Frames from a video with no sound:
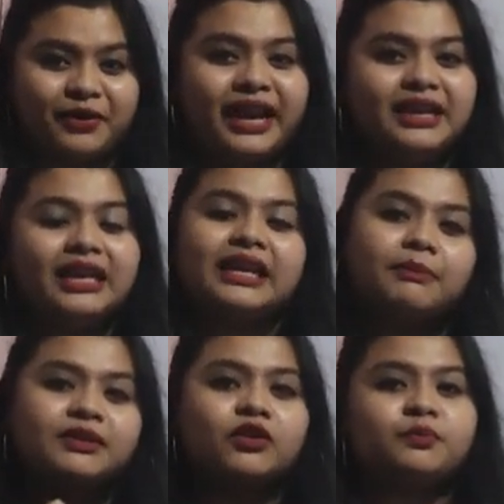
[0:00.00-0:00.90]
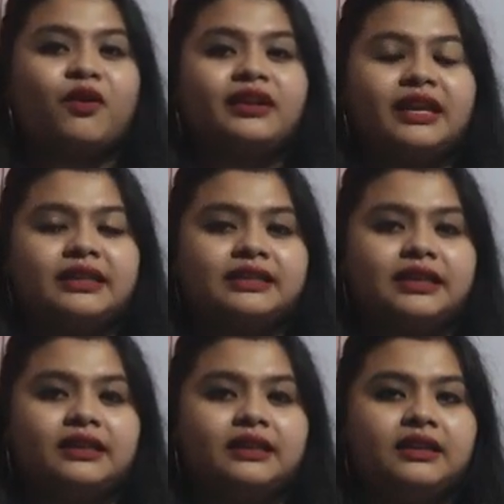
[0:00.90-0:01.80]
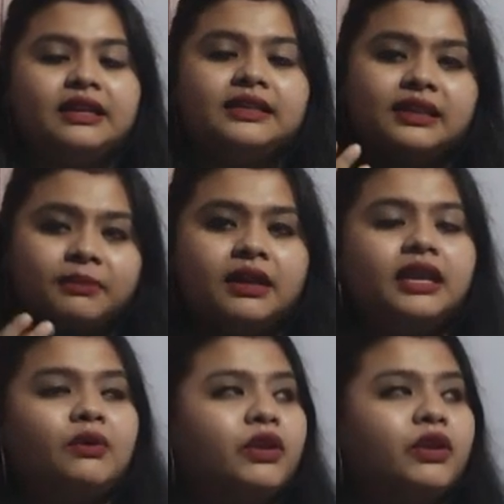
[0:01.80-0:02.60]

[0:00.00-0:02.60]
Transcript: right? It comes out spontaneously. Similarly,